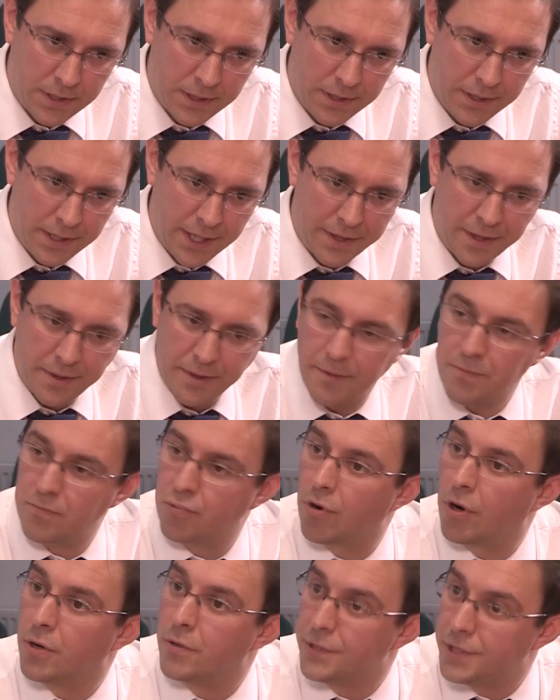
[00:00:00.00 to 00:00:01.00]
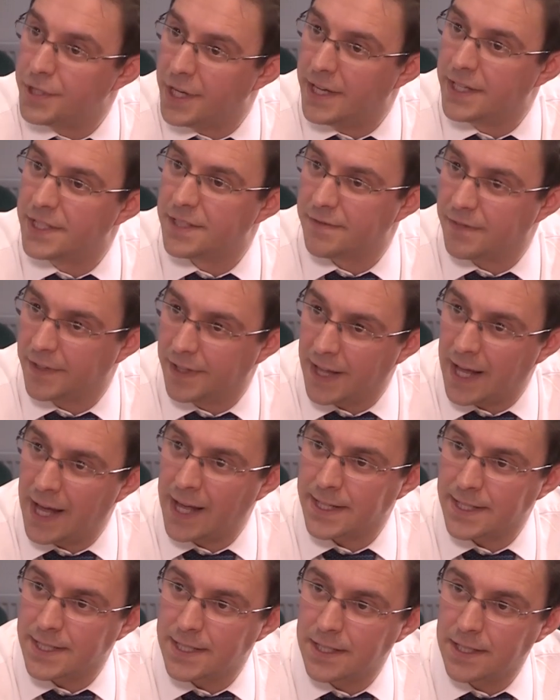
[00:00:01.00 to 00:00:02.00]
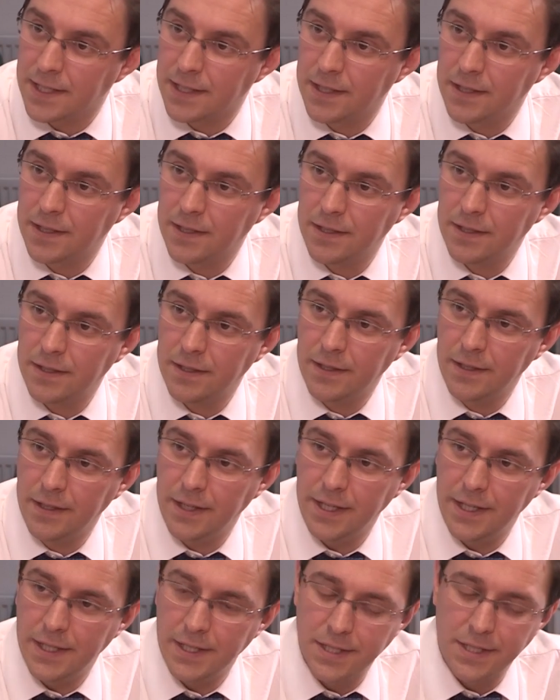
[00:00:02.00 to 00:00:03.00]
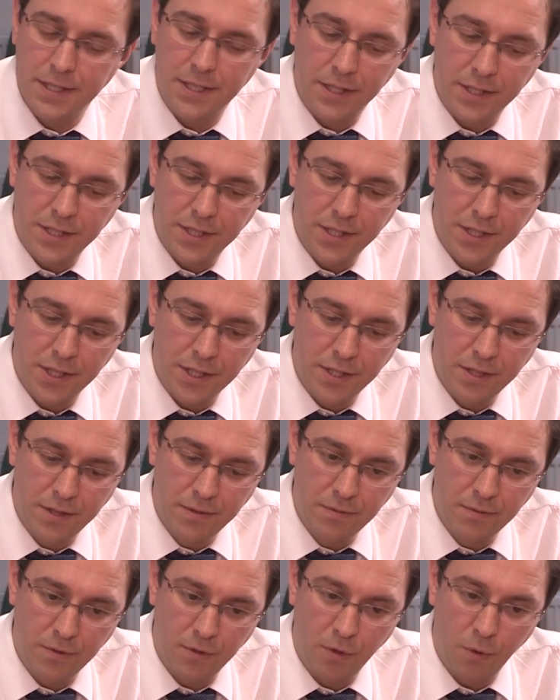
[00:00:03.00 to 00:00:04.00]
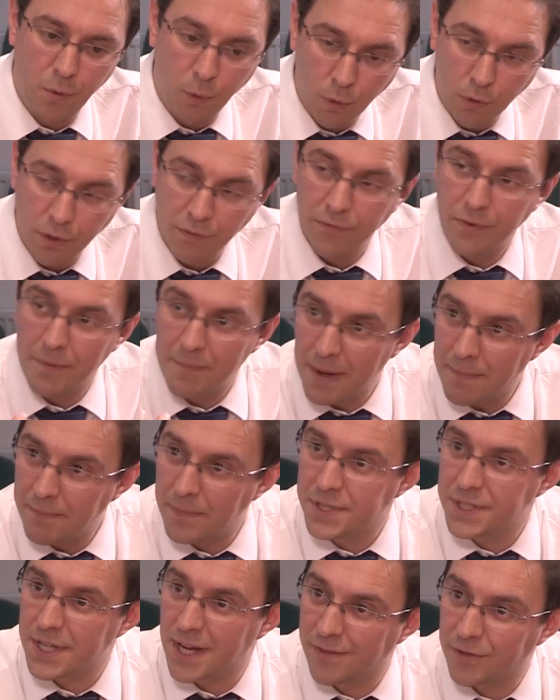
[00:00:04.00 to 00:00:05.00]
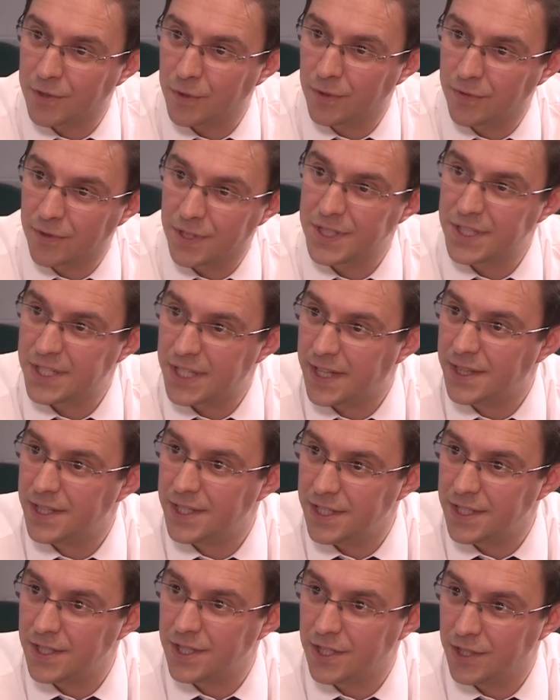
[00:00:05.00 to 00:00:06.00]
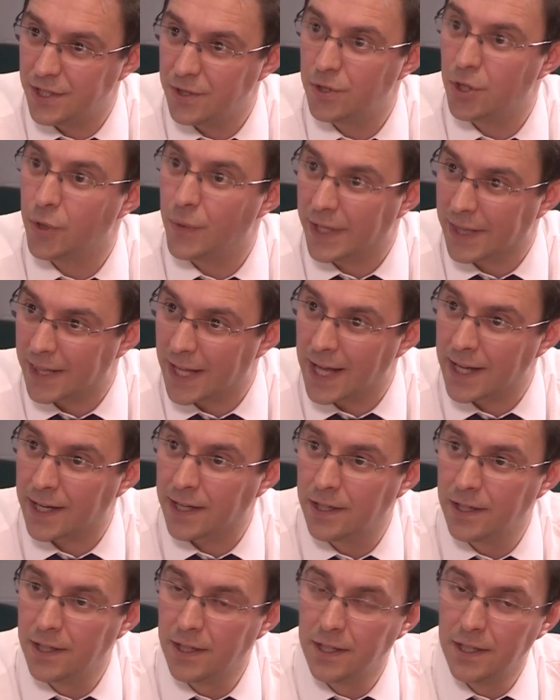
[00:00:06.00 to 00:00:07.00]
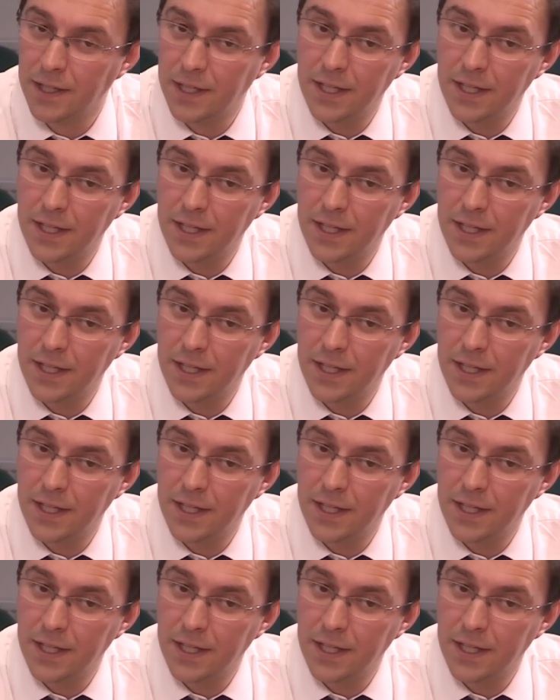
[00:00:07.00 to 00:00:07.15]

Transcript: Now, the process for that is such that all of the members have to have consented to you doing that. Yeah.